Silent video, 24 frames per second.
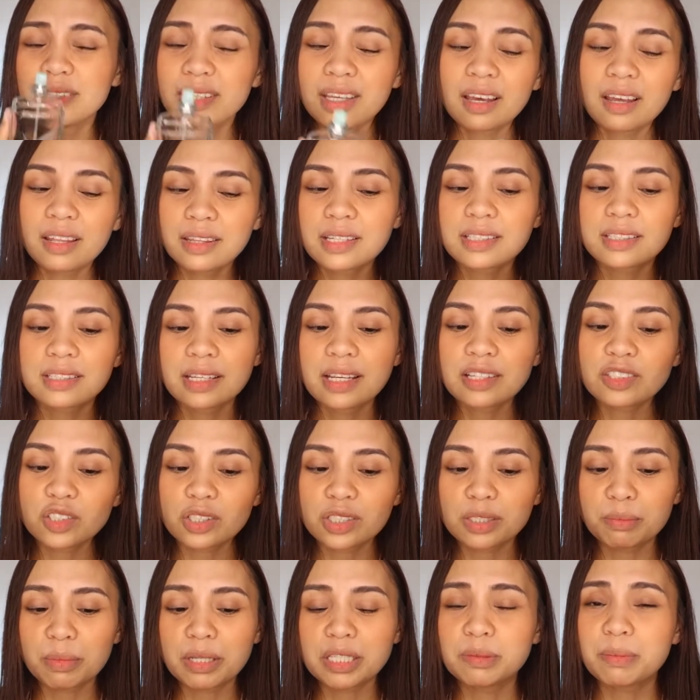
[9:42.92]
Yeah, the scent
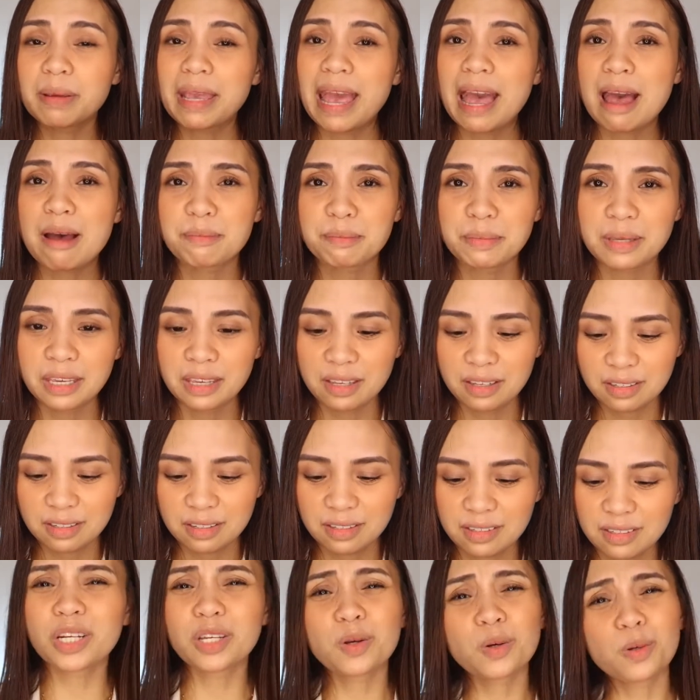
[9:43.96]
just makes me happy.
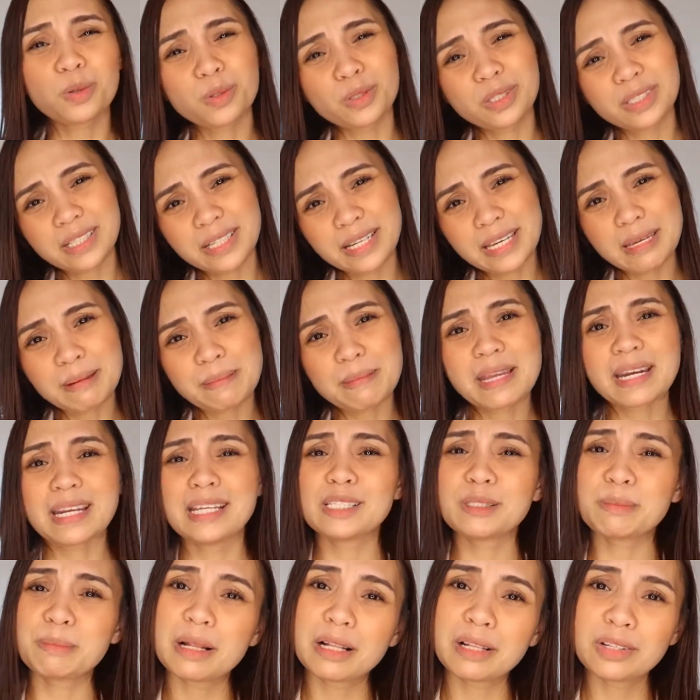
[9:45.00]
When I go to sleep and
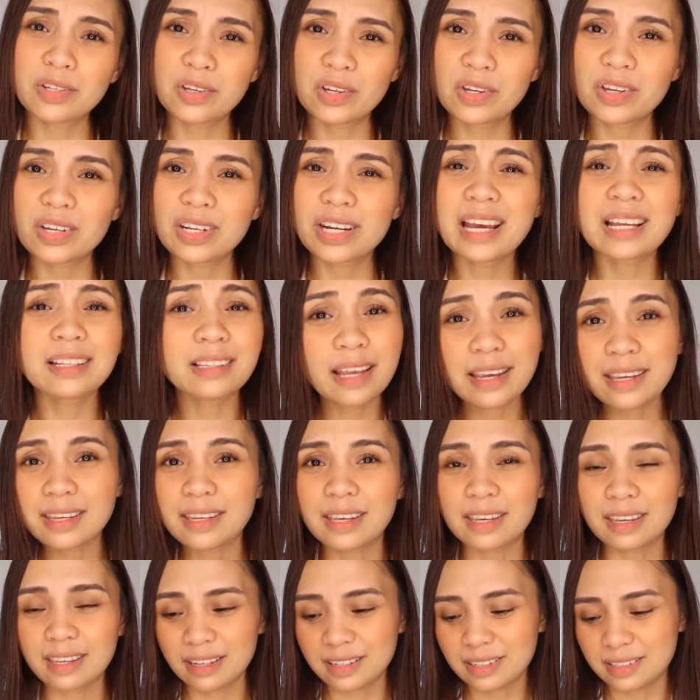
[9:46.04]
I smell good, I
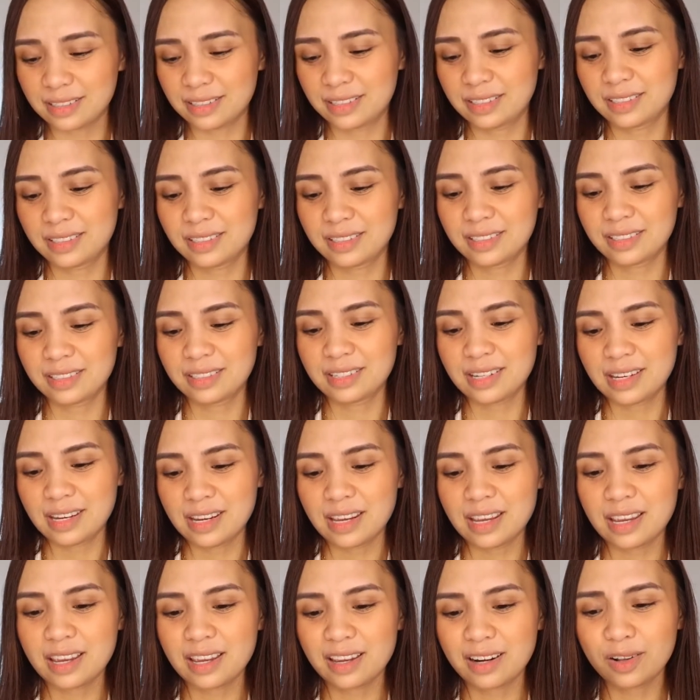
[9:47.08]
like it.
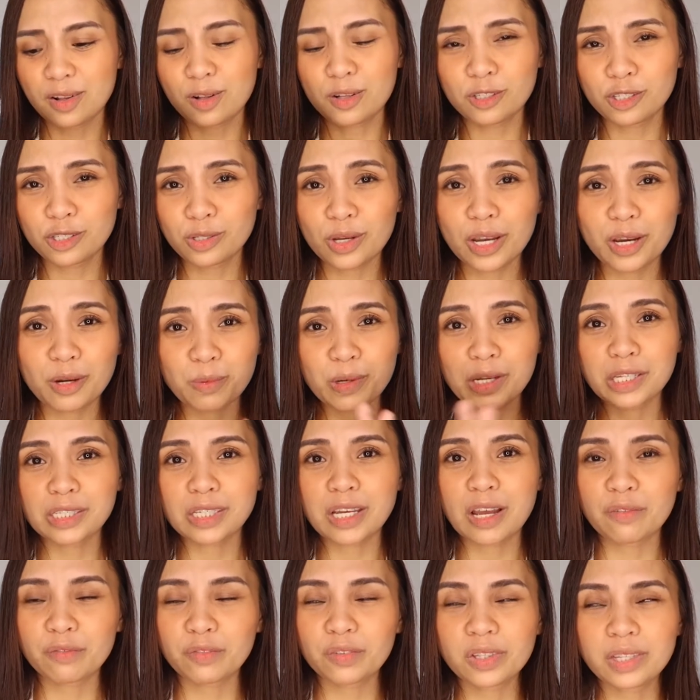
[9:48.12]
And also I
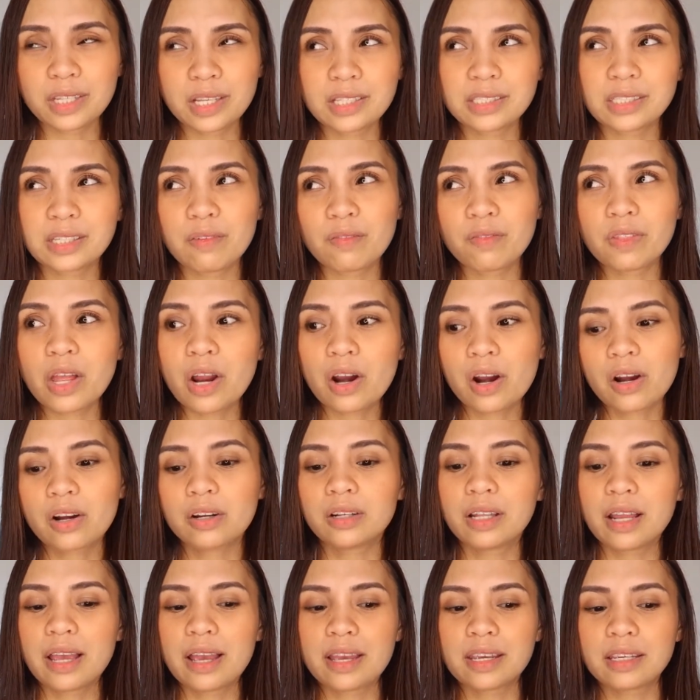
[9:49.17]
reached out for this if there
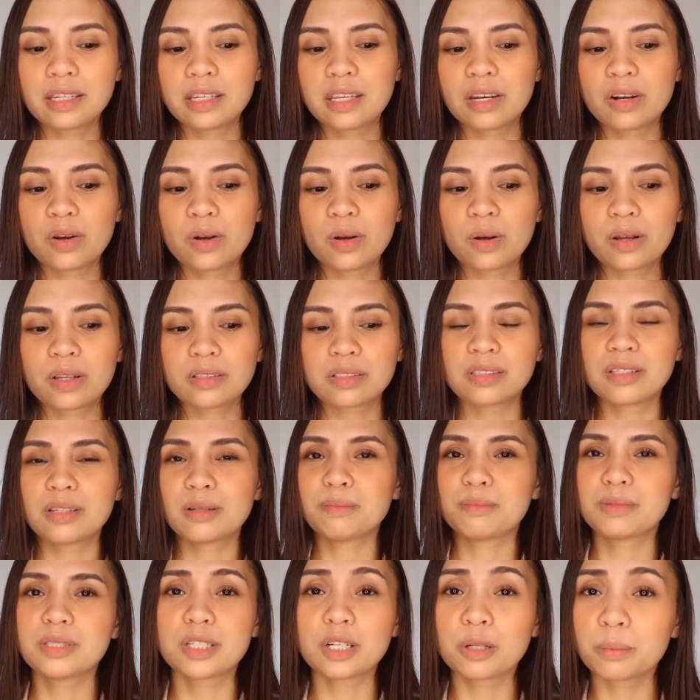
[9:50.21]
are like, you know,
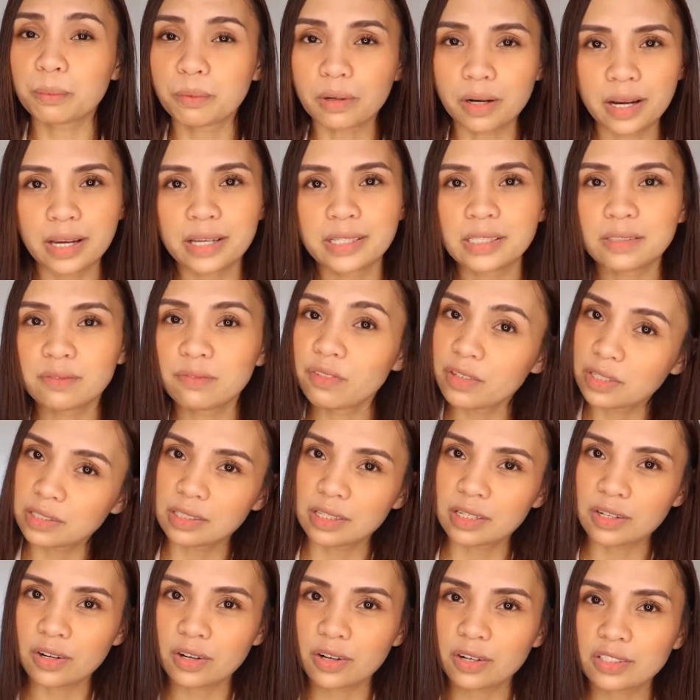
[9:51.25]
some surprise
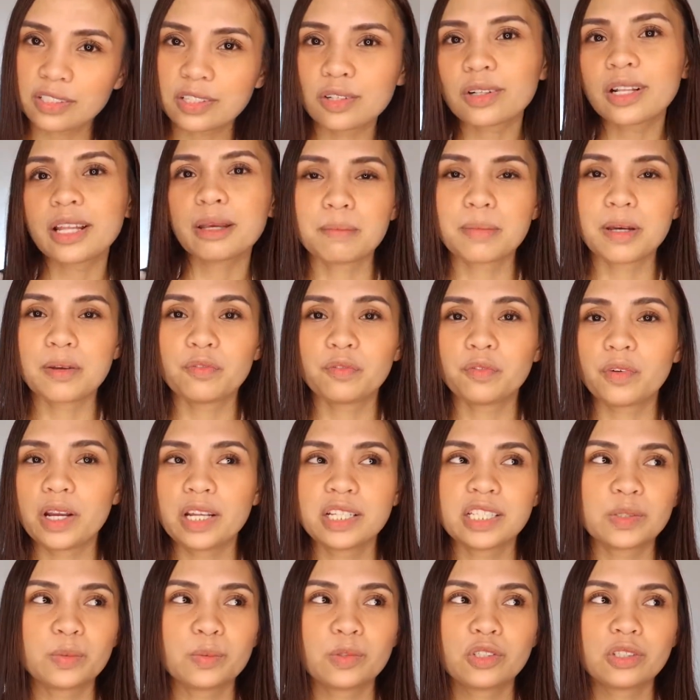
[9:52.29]
visitors or like my
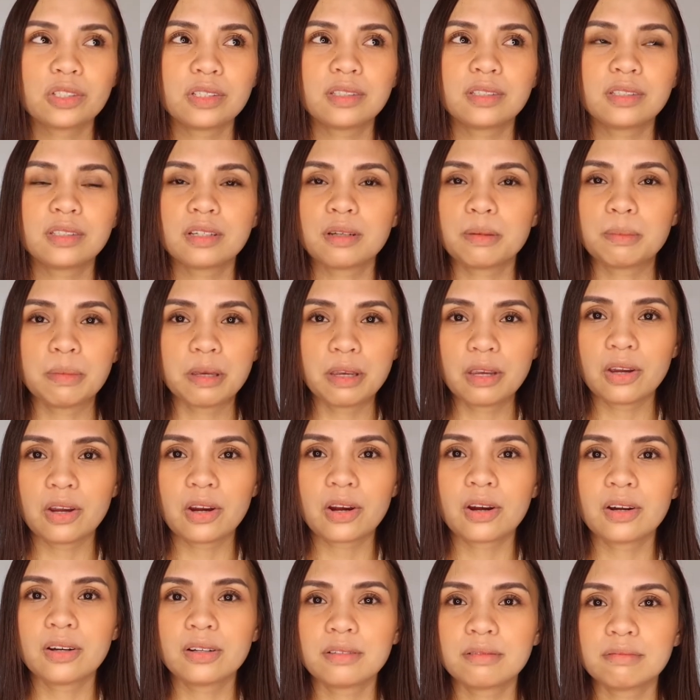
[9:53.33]
friends would just come
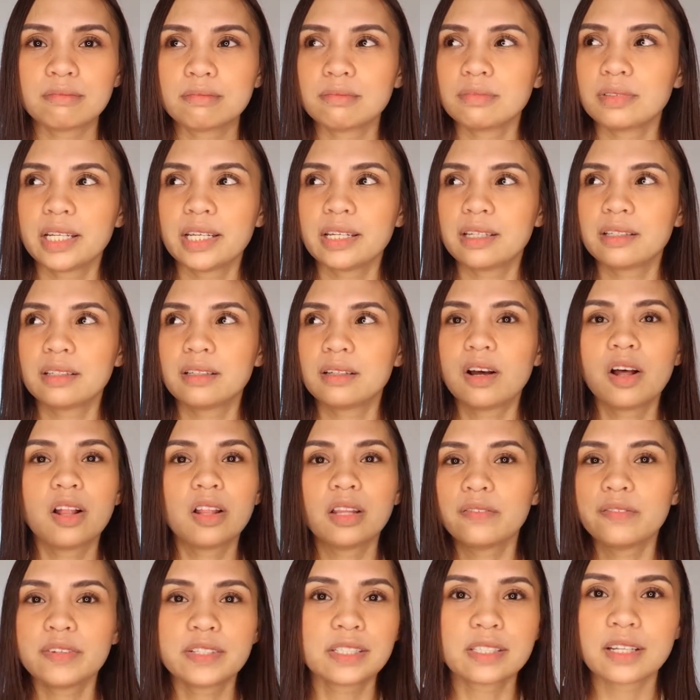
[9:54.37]
here like
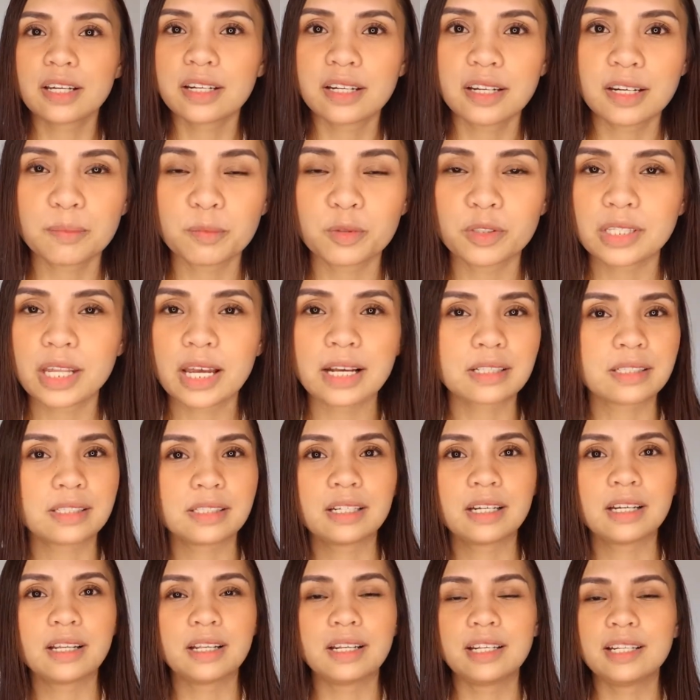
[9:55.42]
all of a sudden with text
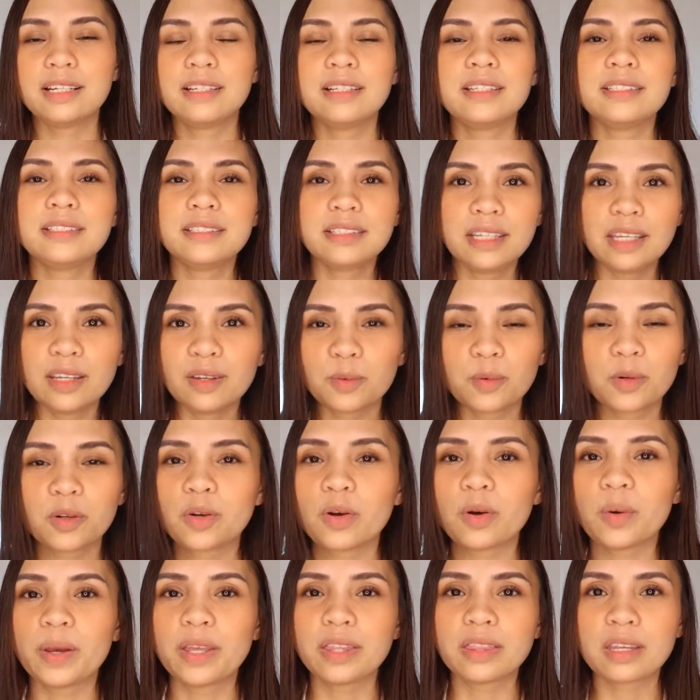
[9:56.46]
sila, Lizzie,
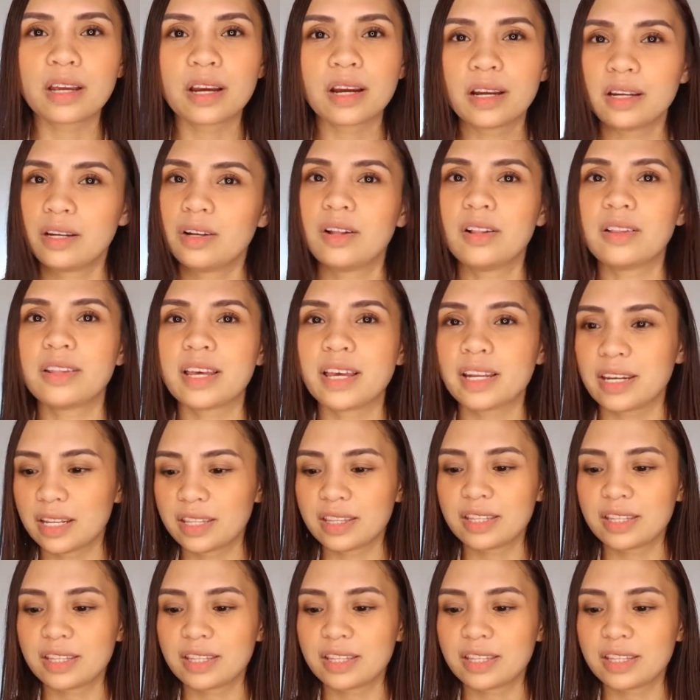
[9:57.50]
we're going there and all that.